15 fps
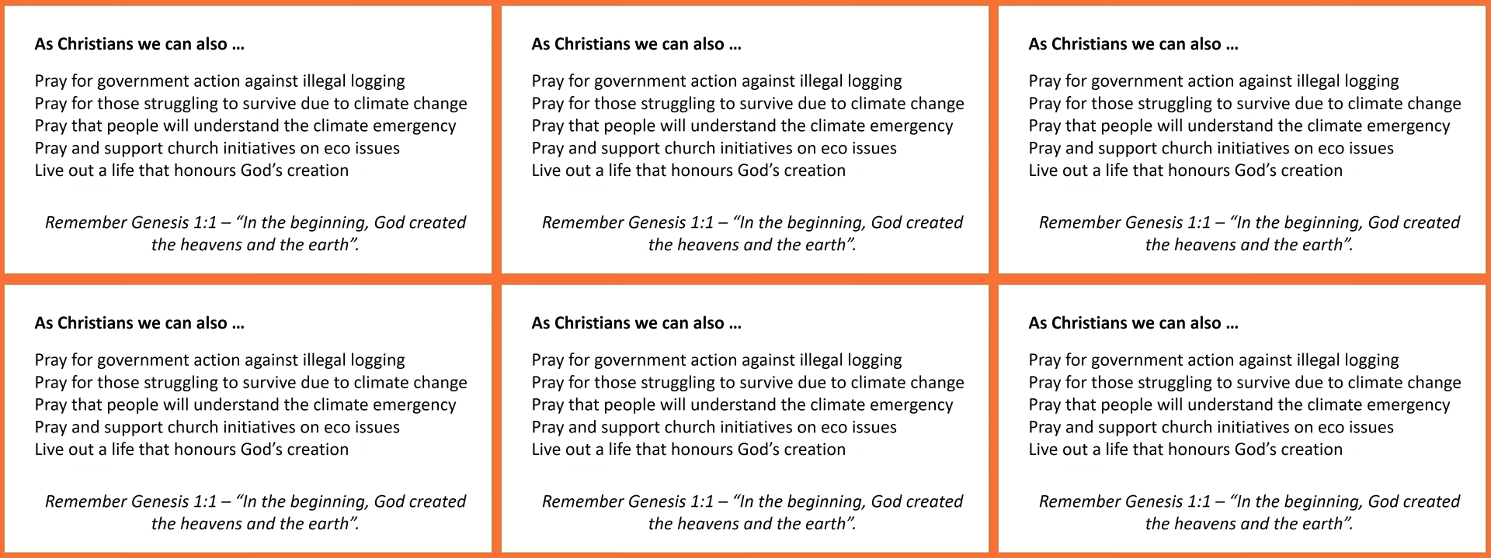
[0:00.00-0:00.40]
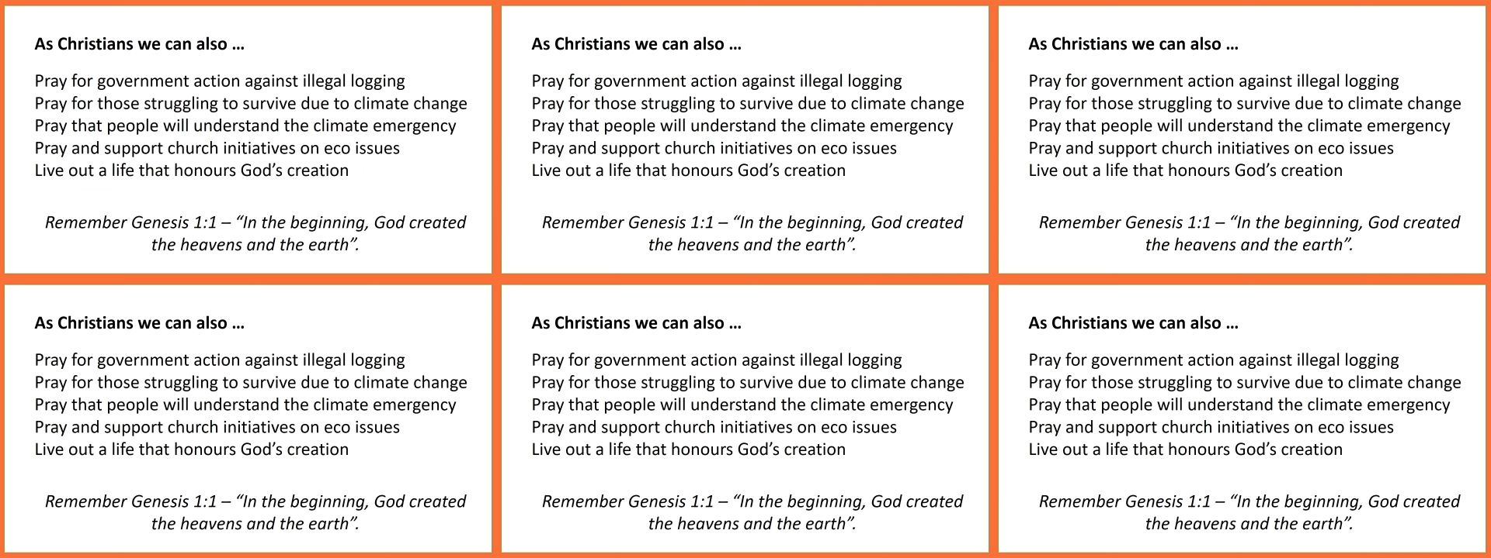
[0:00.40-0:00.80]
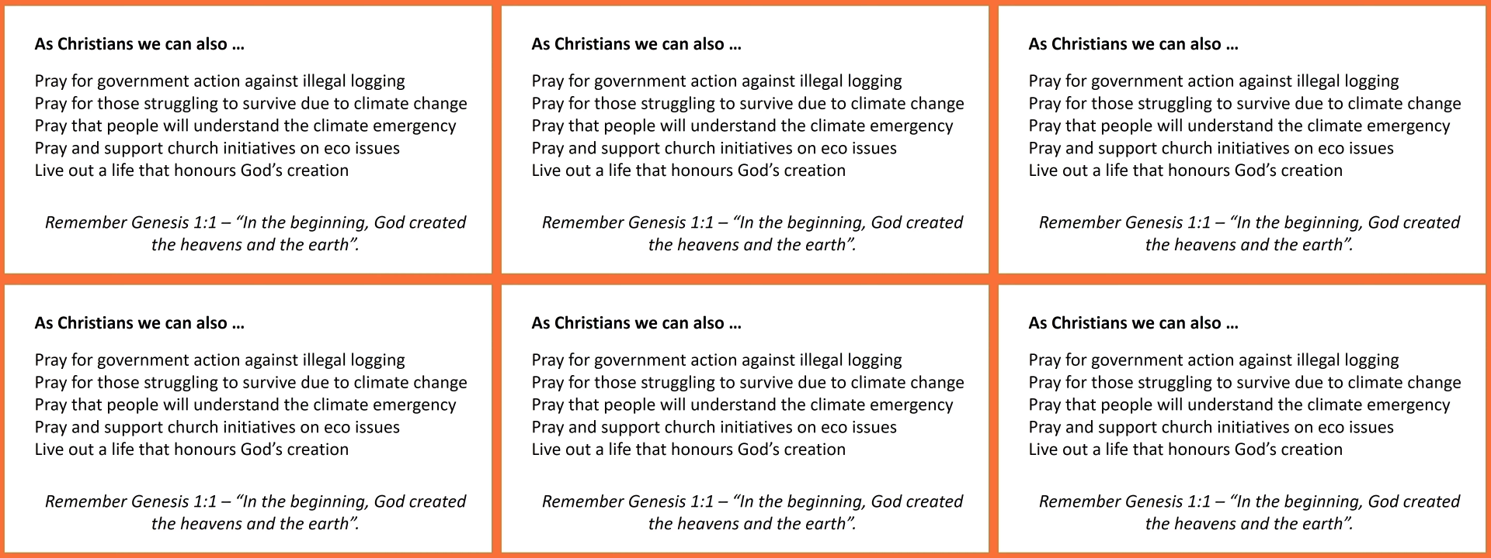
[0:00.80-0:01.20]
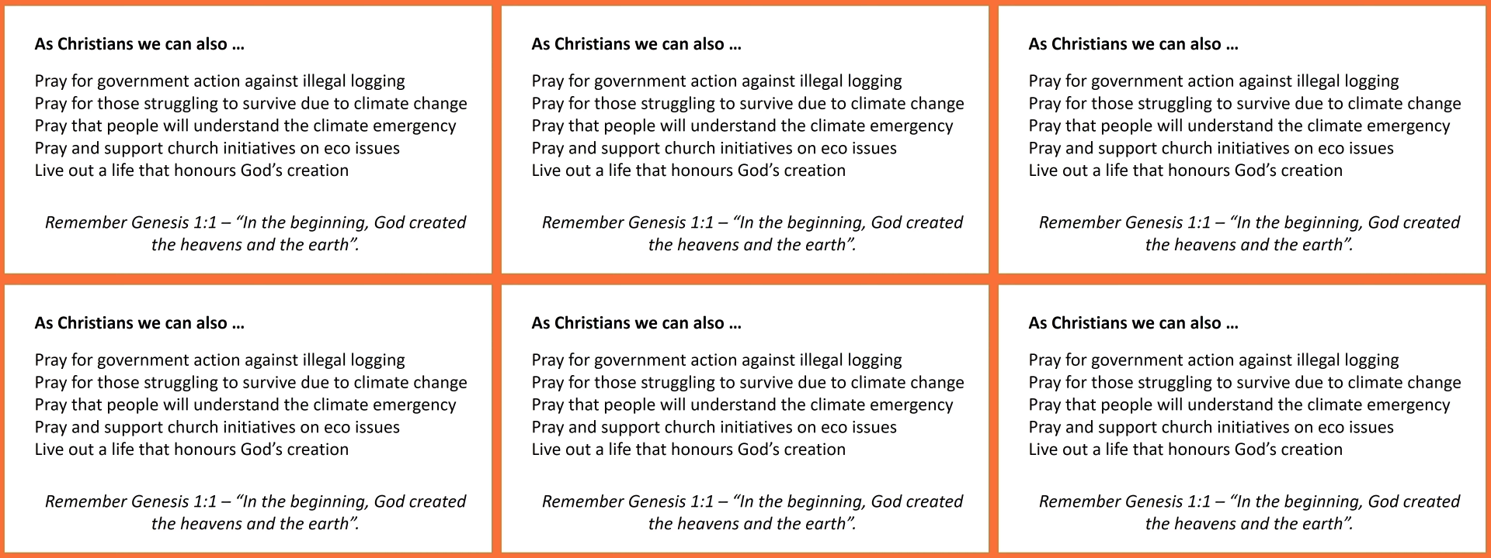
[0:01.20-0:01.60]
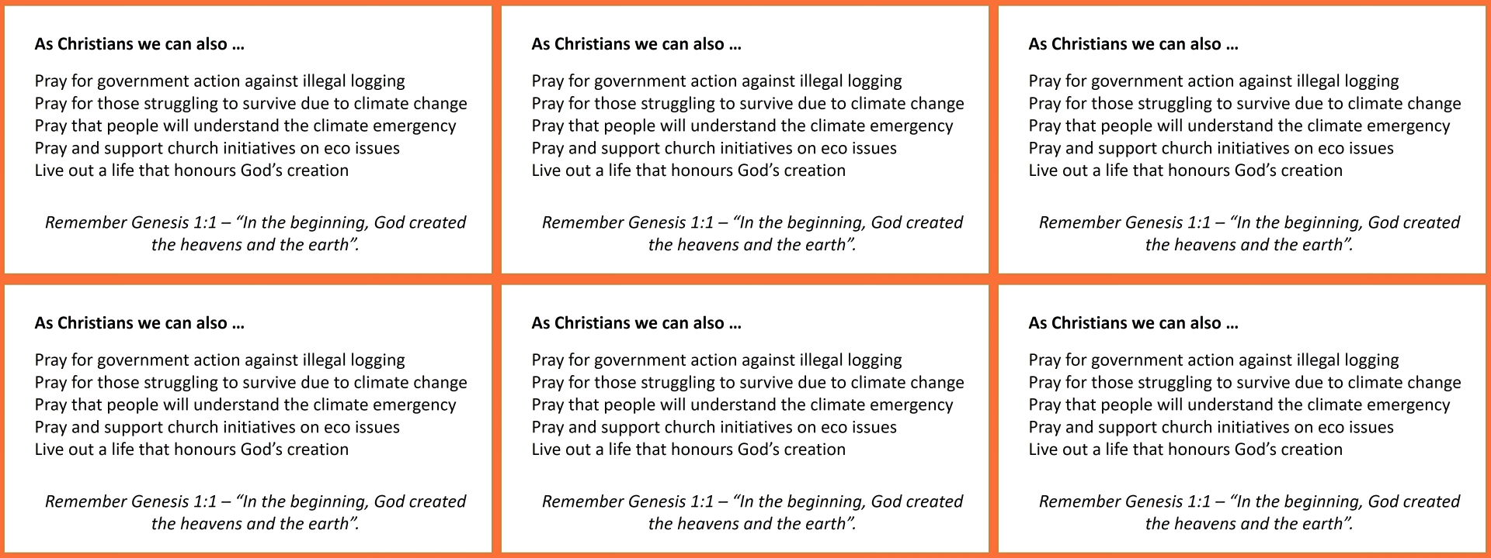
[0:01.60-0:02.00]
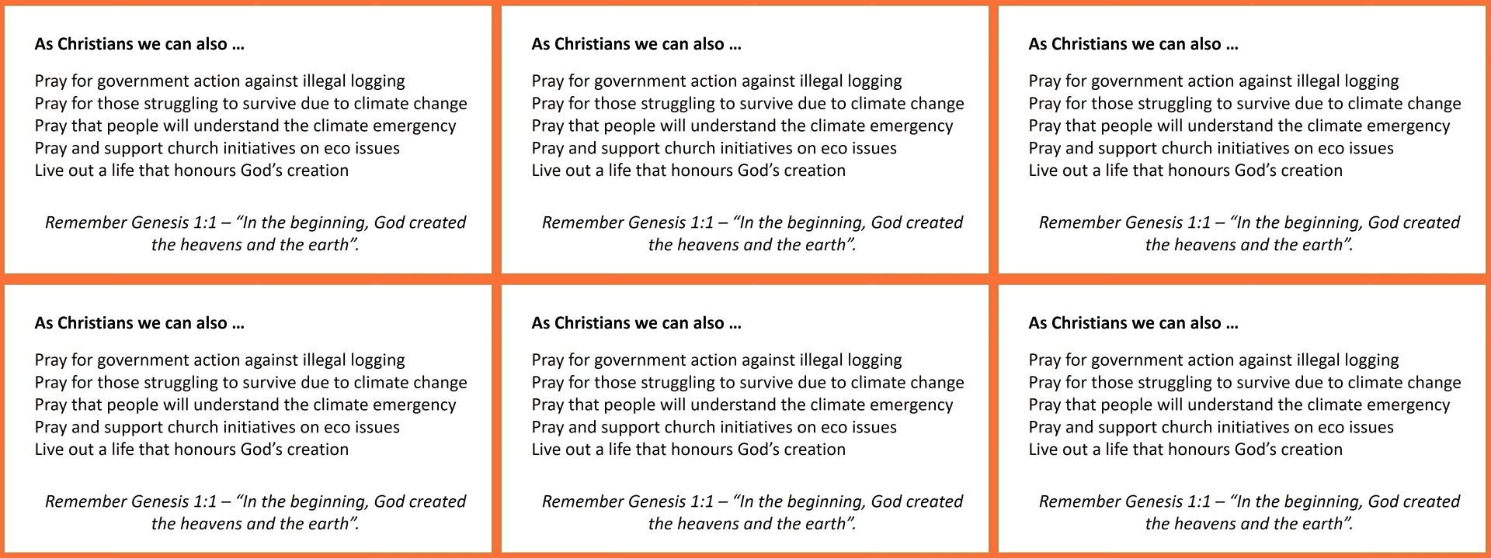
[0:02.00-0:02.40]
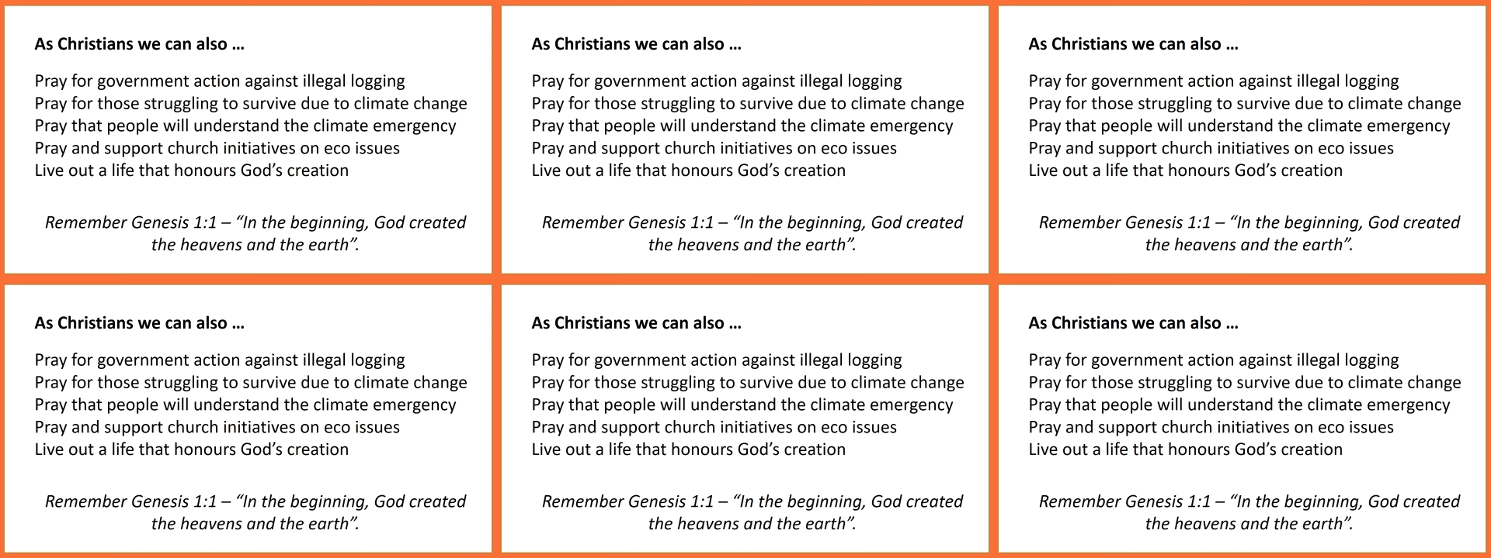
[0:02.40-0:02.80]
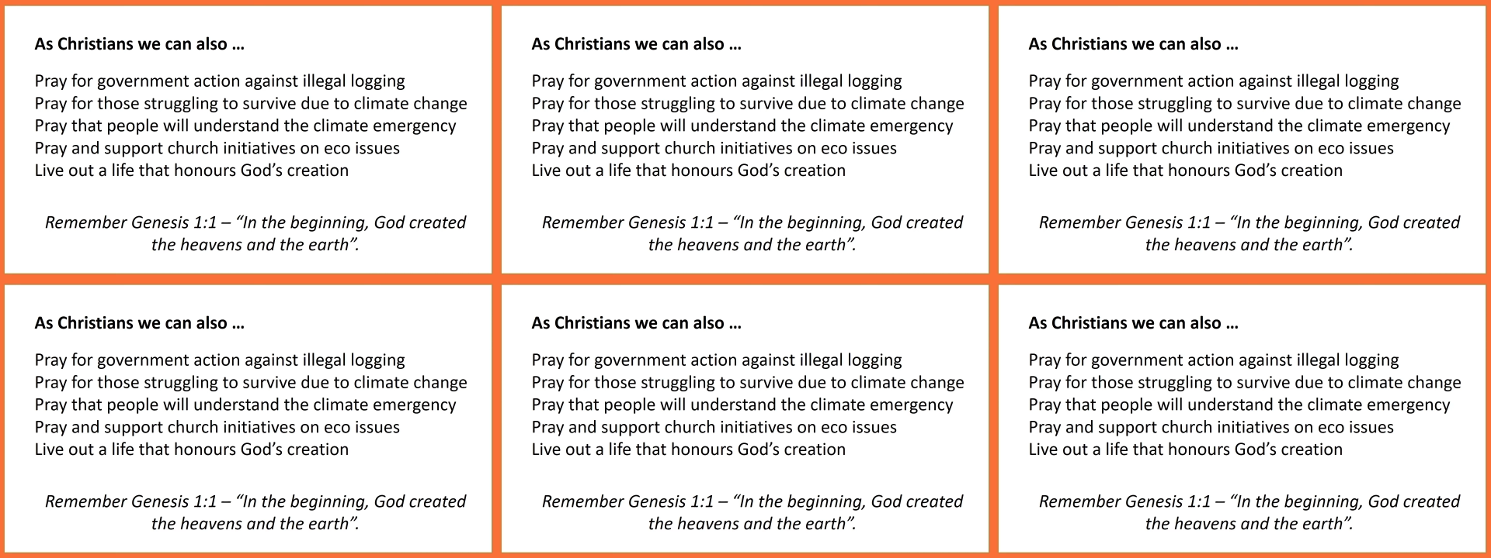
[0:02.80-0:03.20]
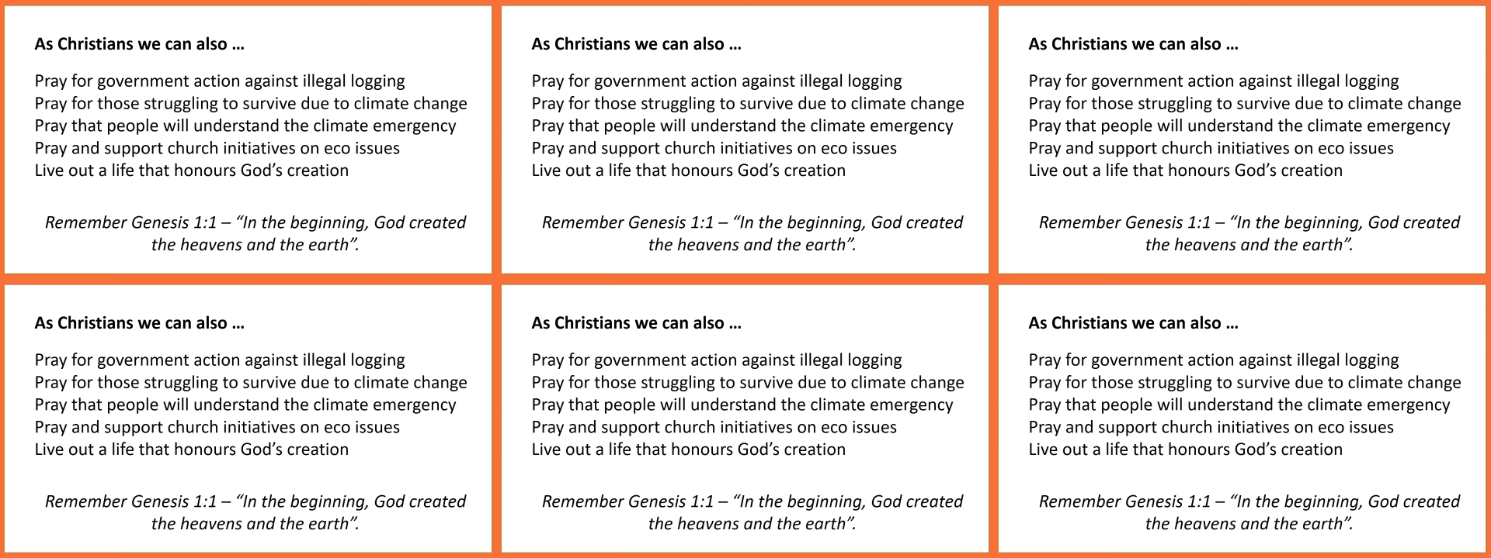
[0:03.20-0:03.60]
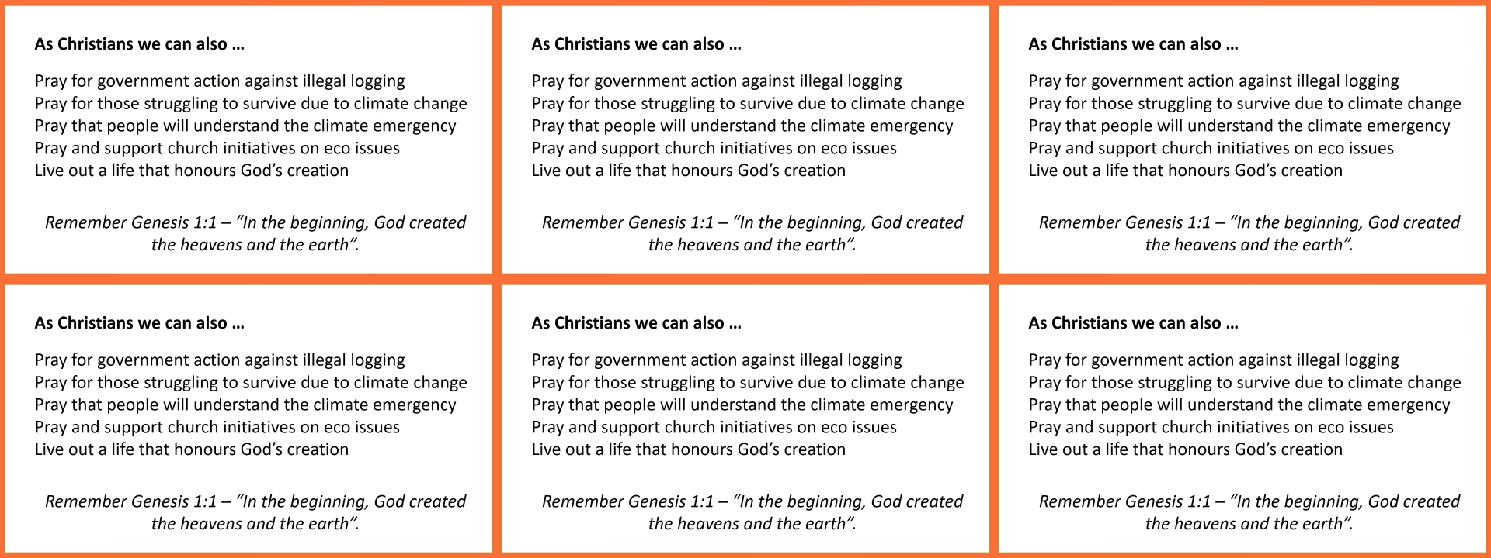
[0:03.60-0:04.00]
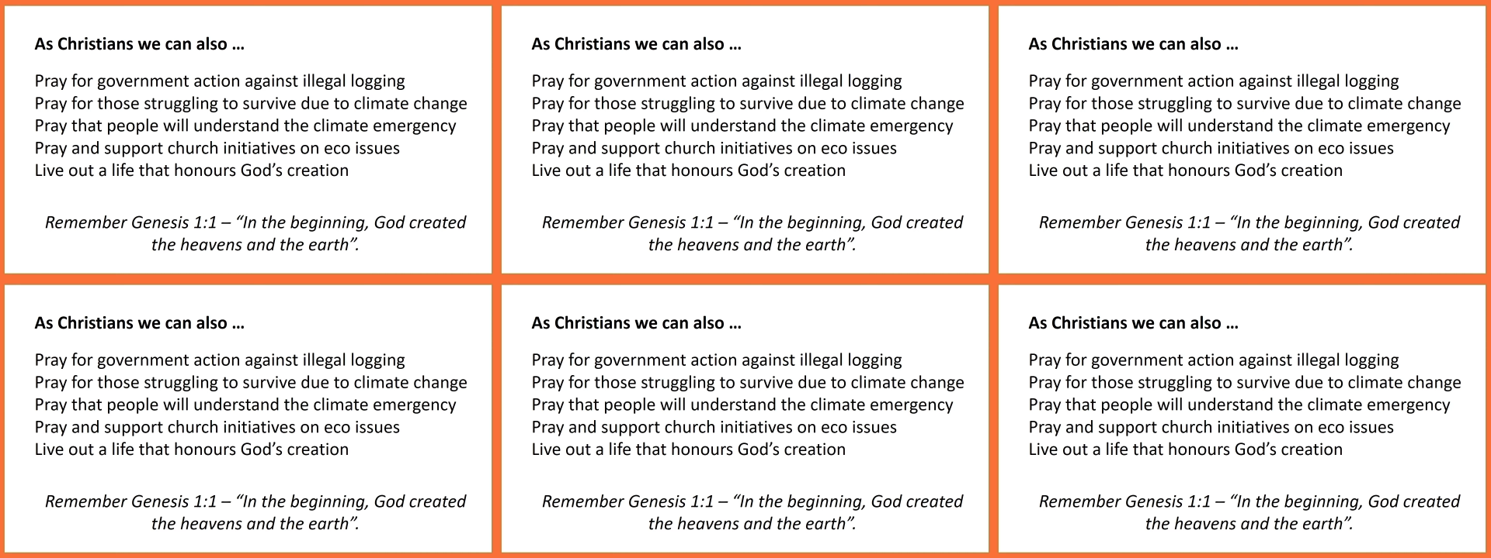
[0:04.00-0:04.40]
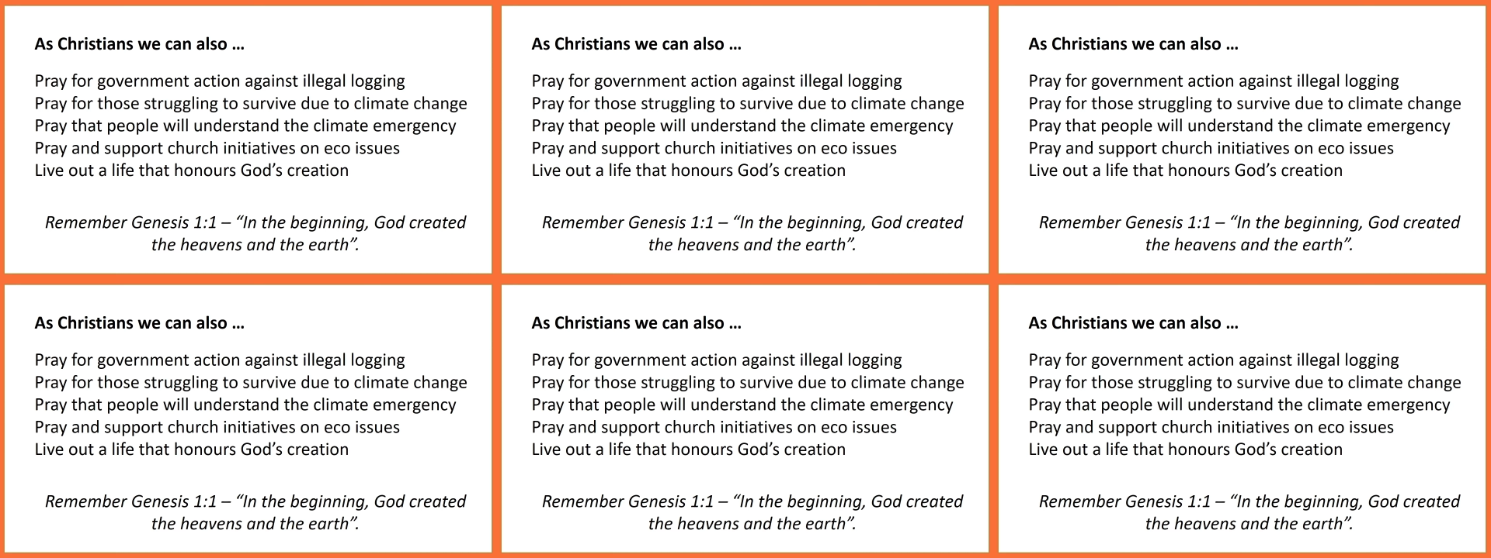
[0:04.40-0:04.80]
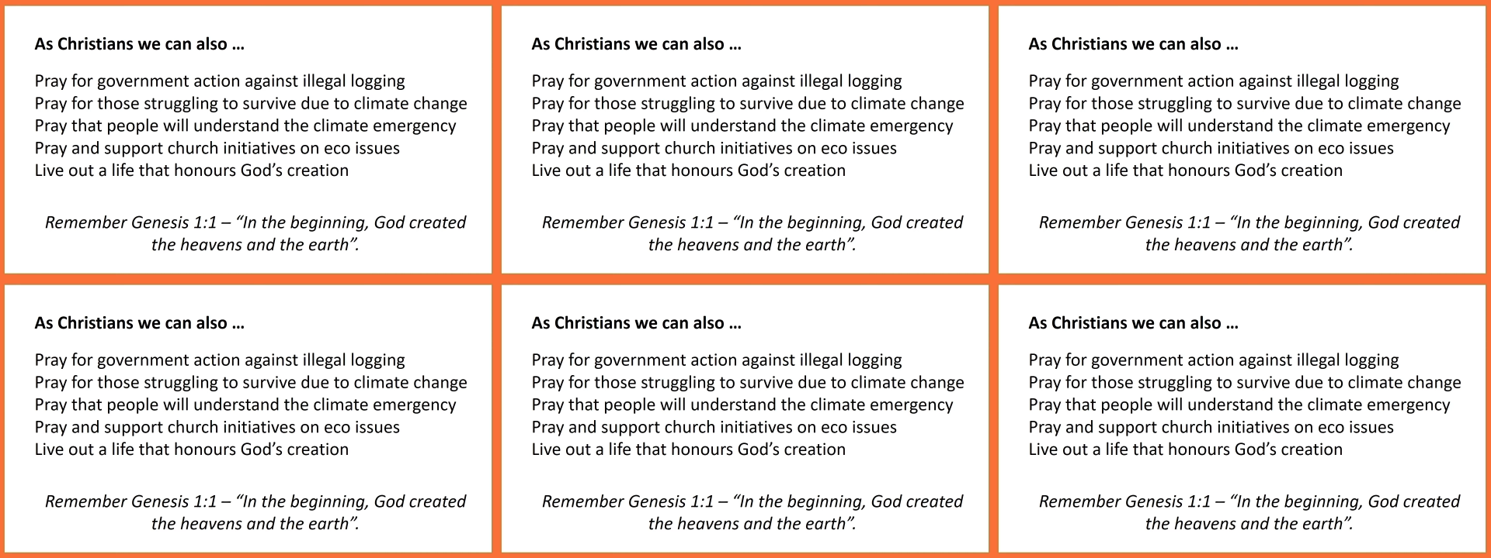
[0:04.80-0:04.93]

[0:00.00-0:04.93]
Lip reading: [unreadable: no face in view]